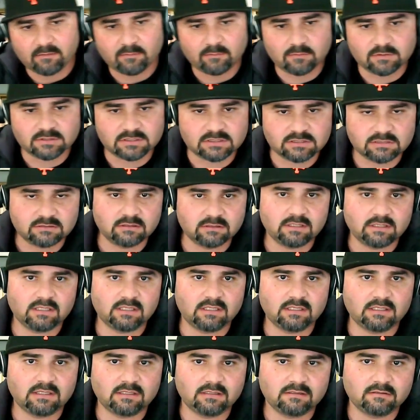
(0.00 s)
was
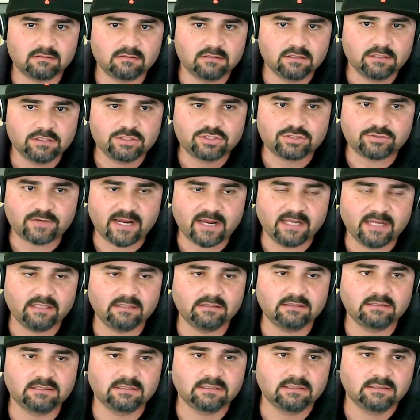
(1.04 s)

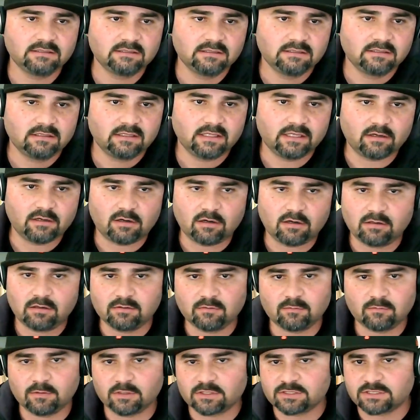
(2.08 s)
trained in all
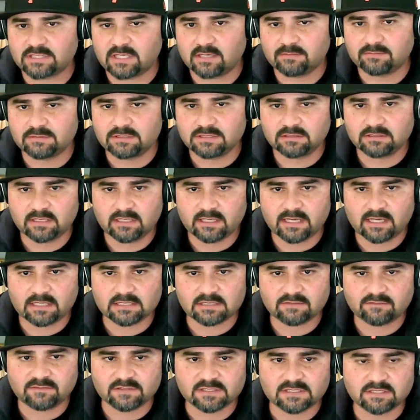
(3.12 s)
the workshops
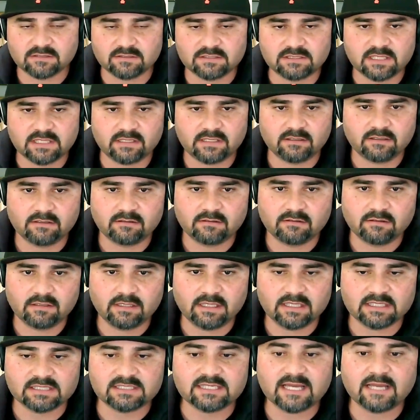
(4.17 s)
as a facilitator
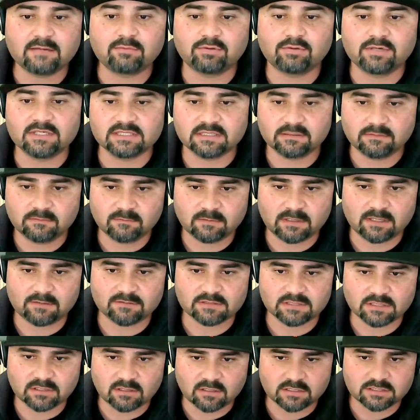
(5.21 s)
inside prison when I
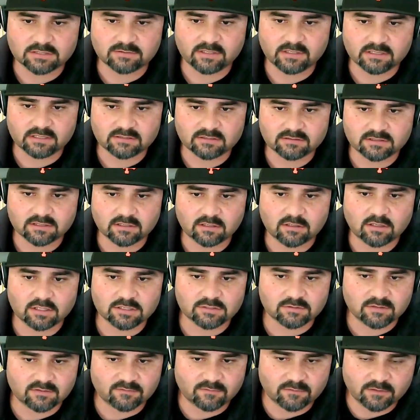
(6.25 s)
was incarcerated. So I was
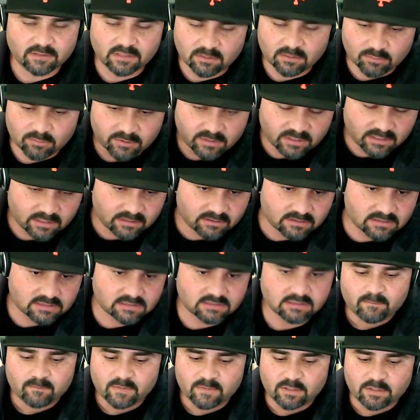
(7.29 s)
incarcerated for a number of
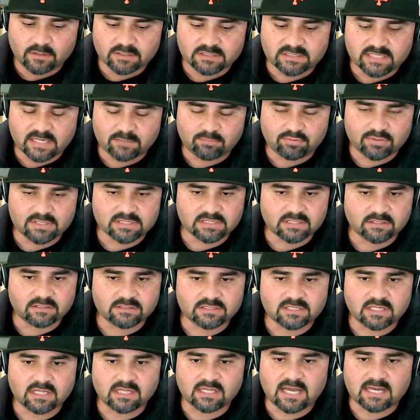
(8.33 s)
years. Inside prison,
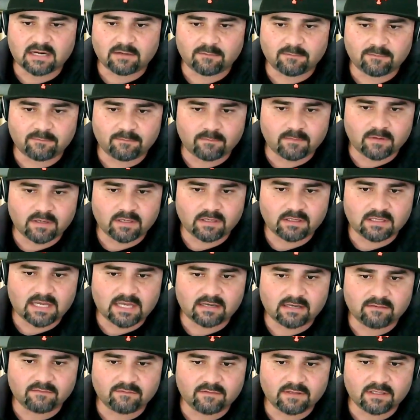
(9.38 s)
there's a lot
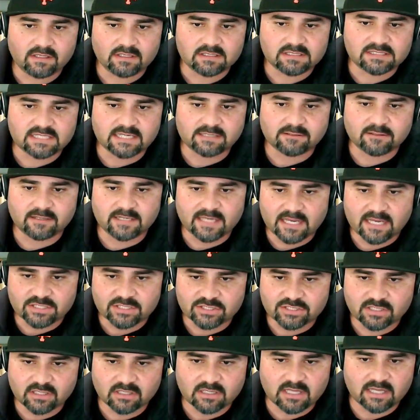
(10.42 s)
of
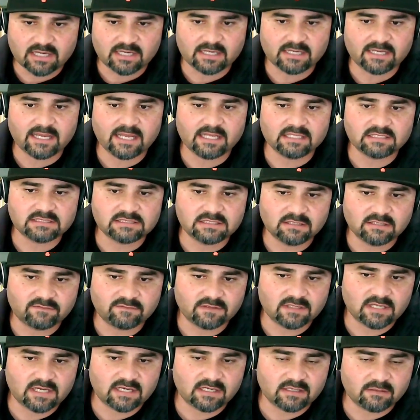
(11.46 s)
segregation, a lot of gang stuff,
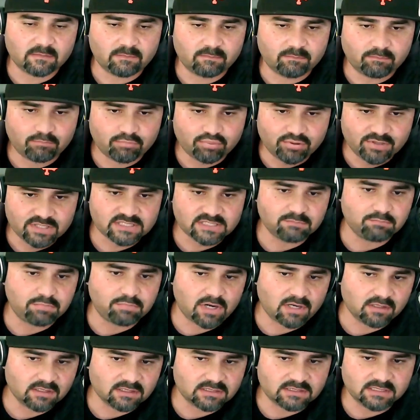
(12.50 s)
a lot of prison
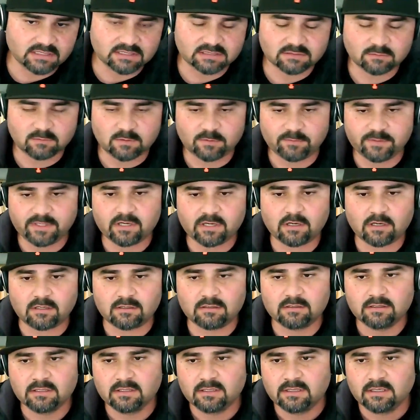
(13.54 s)
politics, what we
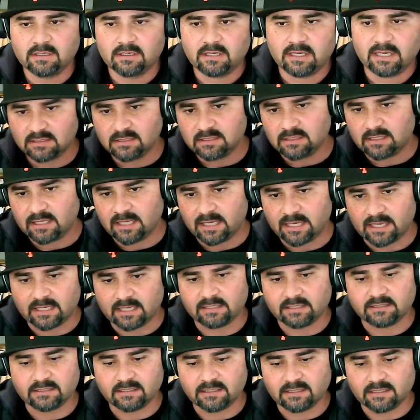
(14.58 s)
call.
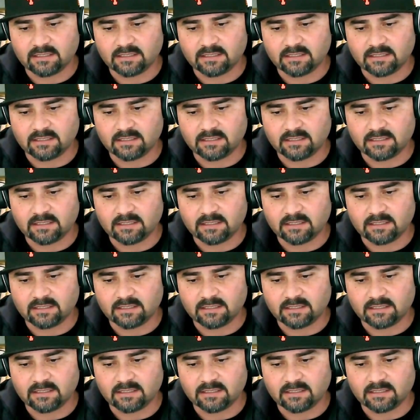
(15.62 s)
And